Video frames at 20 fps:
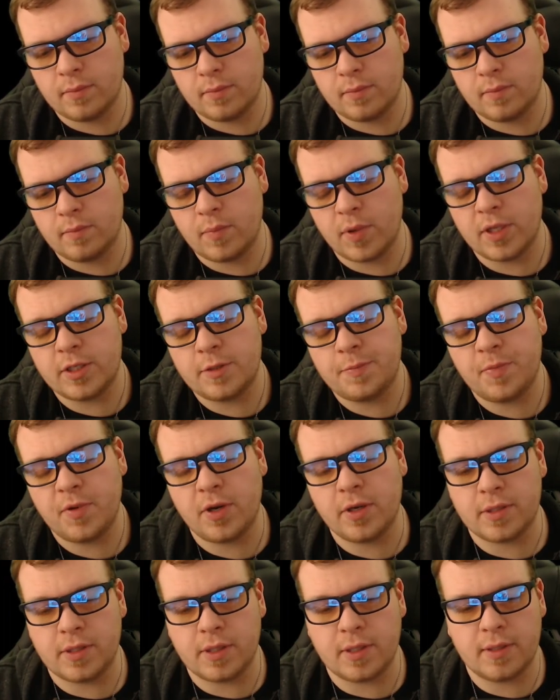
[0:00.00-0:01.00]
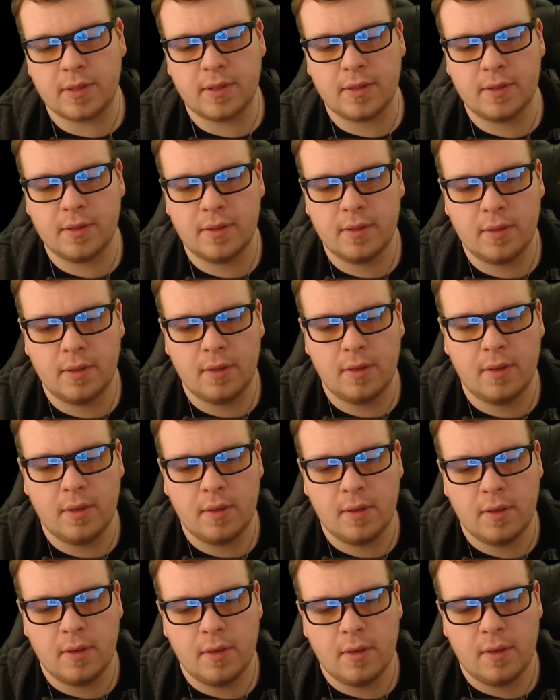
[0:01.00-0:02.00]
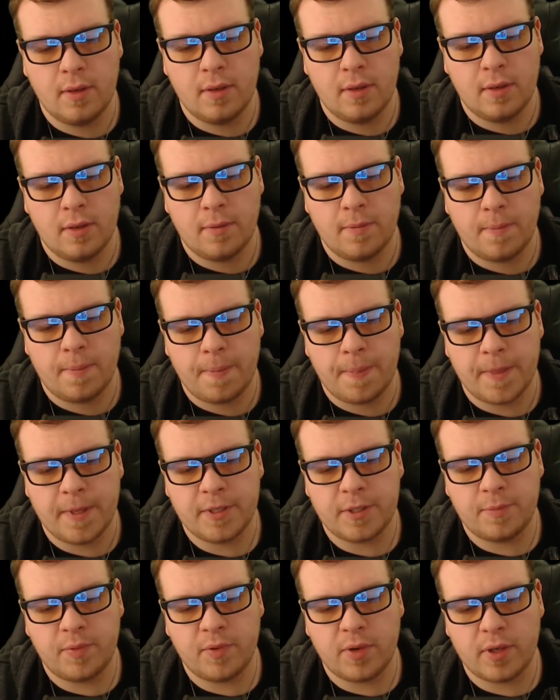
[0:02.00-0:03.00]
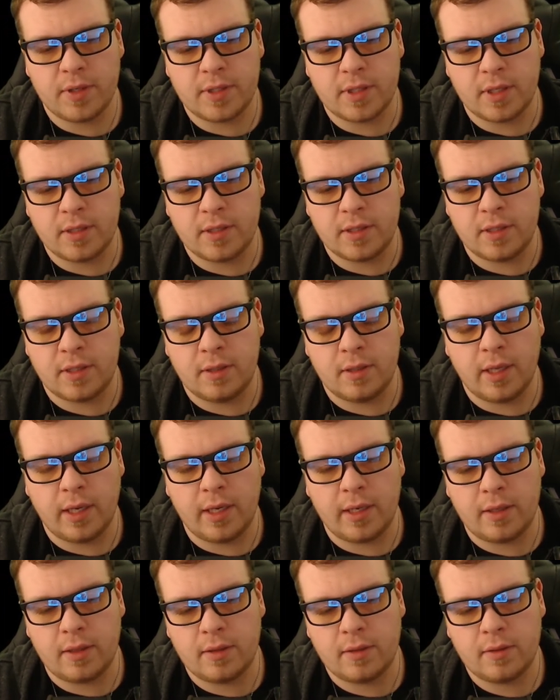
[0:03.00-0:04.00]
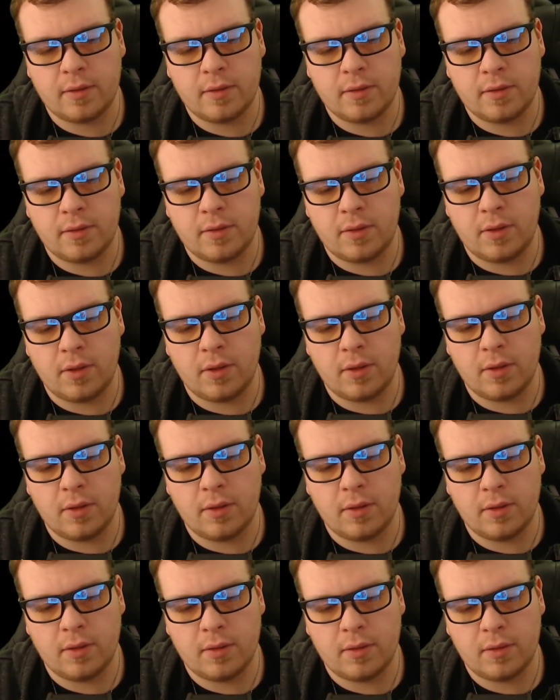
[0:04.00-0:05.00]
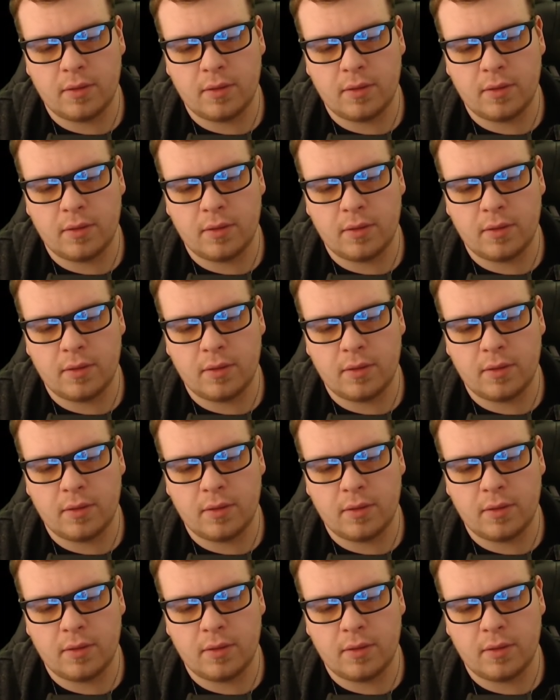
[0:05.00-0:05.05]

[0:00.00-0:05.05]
But it's a process. It's a process, and like the